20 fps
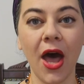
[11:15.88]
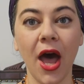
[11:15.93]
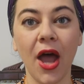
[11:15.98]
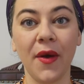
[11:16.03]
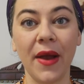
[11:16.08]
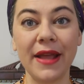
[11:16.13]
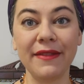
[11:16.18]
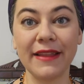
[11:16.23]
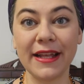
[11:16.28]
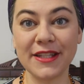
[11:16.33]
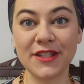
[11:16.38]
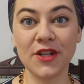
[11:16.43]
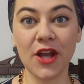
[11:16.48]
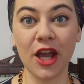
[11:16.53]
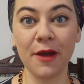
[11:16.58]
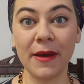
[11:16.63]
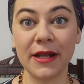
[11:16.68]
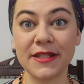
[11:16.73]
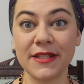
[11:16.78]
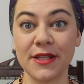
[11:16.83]
All right, let's talk
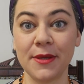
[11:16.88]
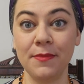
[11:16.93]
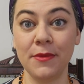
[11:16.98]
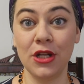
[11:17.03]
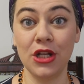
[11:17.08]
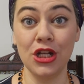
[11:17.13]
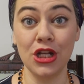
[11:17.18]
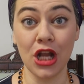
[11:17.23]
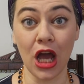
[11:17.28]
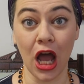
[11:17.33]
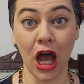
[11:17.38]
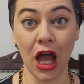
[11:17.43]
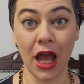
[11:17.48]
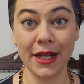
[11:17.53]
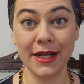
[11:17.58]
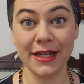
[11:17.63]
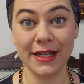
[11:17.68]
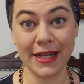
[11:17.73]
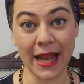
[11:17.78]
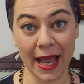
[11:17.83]
about some
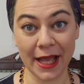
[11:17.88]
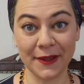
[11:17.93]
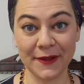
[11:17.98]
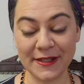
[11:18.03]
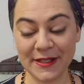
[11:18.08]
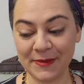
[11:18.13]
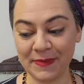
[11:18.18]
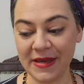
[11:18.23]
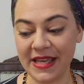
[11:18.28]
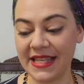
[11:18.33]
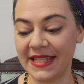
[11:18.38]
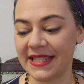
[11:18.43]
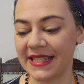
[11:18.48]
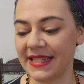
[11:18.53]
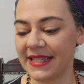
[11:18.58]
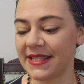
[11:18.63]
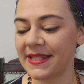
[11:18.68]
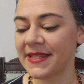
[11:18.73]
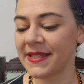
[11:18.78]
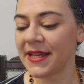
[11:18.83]
non-necklace
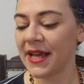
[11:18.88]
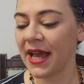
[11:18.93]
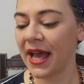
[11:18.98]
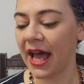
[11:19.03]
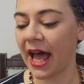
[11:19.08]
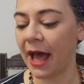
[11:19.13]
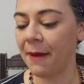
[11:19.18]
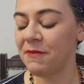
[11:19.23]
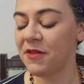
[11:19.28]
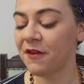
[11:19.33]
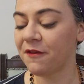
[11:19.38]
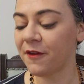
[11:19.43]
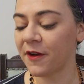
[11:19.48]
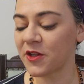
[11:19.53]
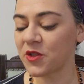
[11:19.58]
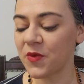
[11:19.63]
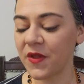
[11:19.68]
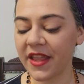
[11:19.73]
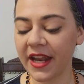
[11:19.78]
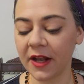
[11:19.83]
pieces. The
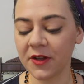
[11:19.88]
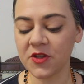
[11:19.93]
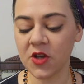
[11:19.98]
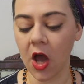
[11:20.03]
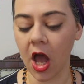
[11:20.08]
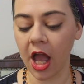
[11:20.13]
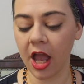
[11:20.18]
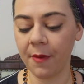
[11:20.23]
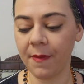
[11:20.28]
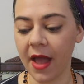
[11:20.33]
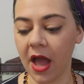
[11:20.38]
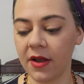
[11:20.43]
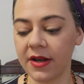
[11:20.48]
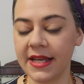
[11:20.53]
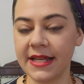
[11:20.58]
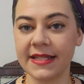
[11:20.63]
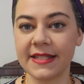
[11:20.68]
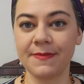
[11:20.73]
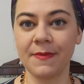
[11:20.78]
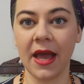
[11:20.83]
first one that I'll talk about
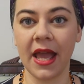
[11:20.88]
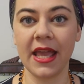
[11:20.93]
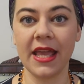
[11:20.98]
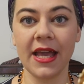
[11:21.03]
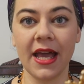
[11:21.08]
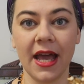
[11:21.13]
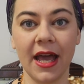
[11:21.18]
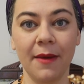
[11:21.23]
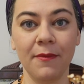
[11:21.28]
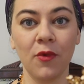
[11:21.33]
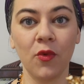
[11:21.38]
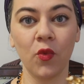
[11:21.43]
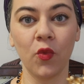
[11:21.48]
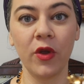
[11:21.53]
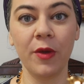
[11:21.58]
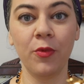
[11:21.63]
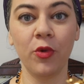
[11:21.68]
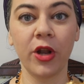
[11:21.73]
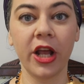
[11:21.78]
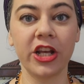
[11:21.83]
is my
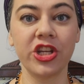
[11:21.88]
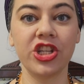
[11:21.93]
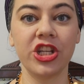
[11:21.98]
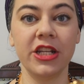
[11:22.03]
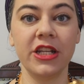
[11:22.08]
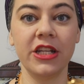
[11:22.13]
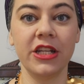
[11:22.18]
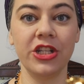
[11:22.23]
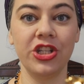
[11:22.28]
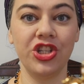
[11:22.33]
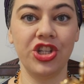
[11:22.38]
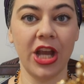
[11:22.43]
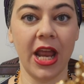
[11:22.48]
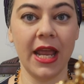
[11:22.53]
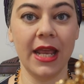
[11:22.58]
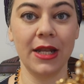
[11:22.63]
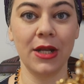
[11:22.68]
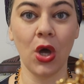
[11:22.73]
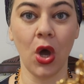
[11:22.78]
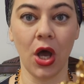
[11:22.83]
reproduction
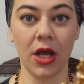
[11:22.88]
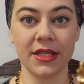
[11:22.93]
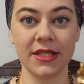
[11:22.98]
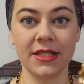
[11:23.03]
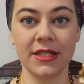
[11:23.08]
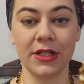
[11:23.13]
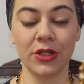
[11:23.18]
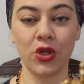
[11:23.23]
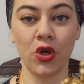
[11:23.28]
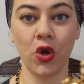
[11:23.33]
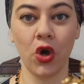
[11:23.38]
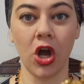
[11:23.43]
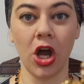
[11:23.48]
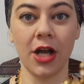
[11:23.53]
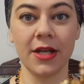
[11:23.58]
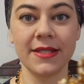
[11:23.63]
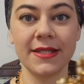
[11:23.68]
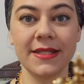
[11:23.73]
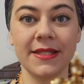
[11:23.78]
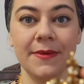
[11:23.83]
Jane Austen
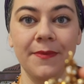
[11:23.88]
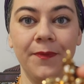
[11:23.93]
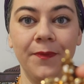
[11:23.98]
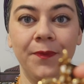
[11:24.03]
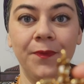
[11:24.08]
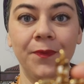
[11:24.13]
cross.